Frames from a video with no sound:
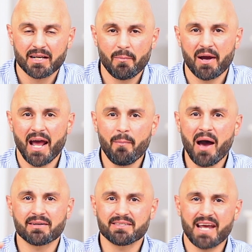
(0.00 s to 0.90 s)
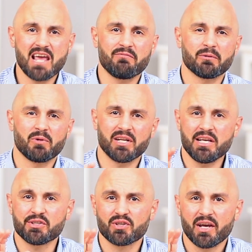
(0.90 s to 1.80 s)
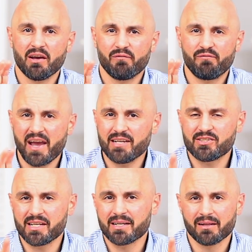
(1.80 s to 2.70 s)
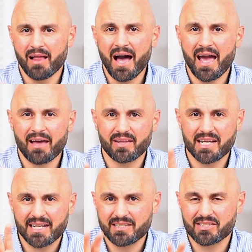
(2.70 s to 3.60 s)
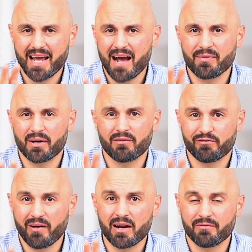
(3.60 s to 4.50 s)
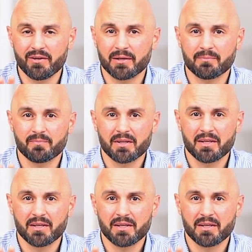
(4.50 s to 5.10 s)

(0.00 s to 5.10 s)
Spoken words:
Come on, how about David when he's facing Goliath and he gets down there in front of him